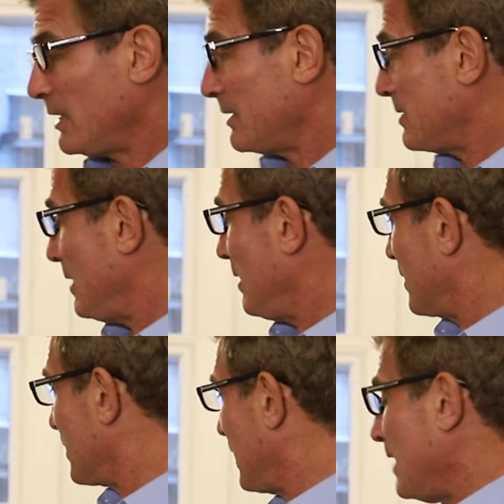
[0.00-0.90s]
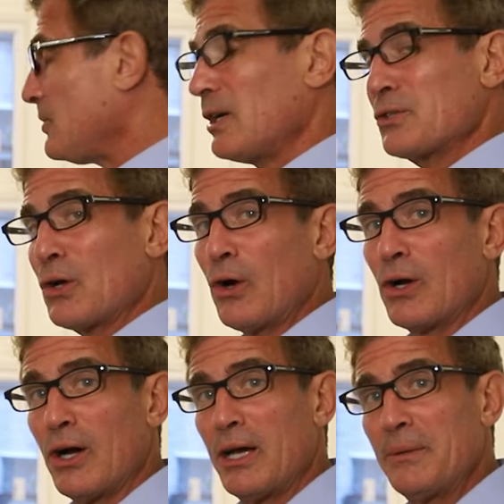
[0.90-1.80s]
you can see the staging is all
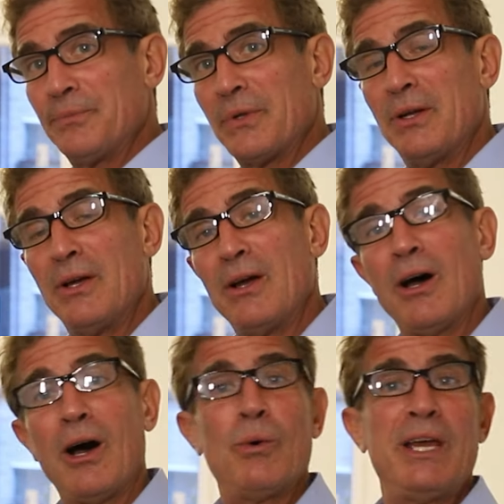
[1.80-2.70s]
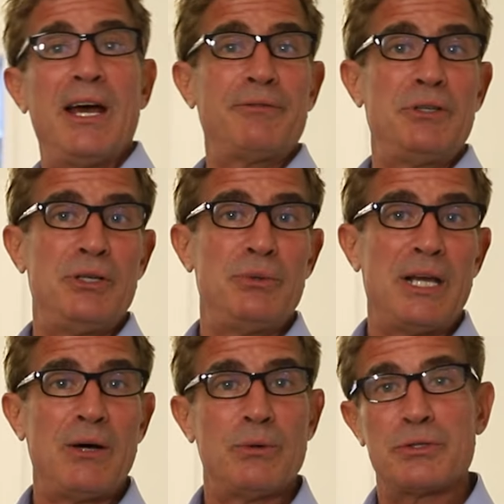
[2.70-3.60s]
gone. All we have to do
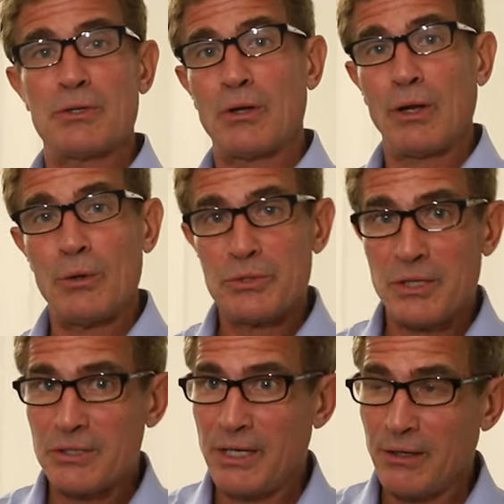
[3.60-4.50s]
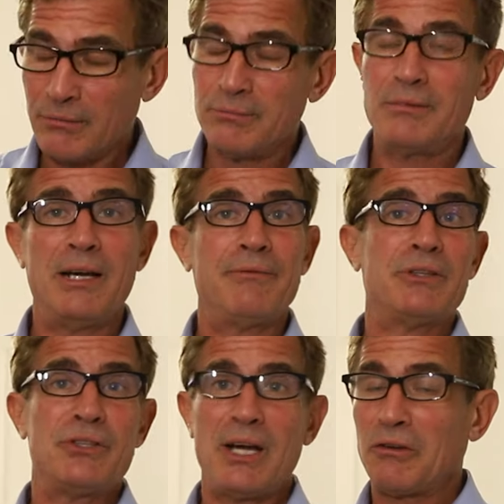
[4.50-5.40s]
now is close the sale, have the
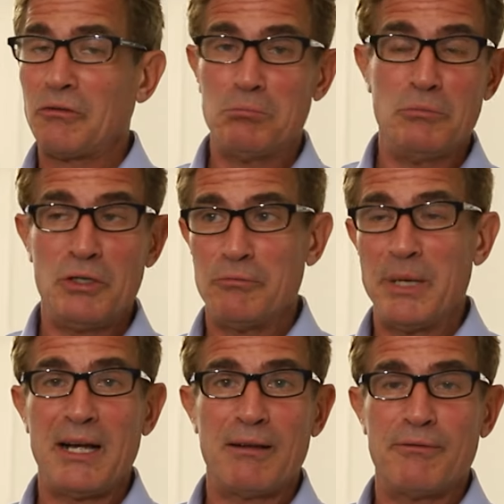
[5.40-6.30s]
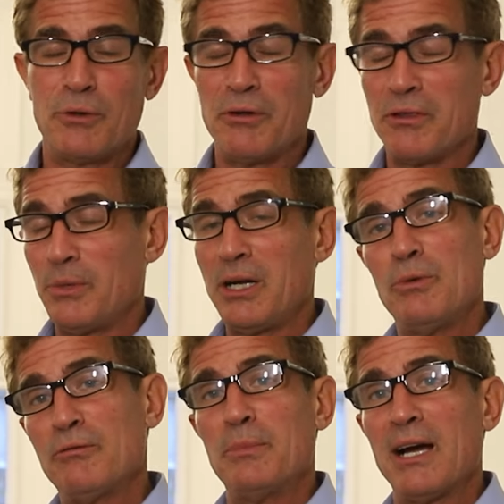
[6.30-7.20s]
checks move back and forth, the money
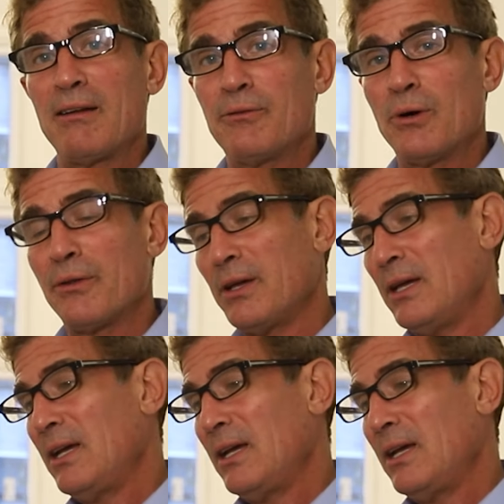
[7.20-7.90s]
move back and forth,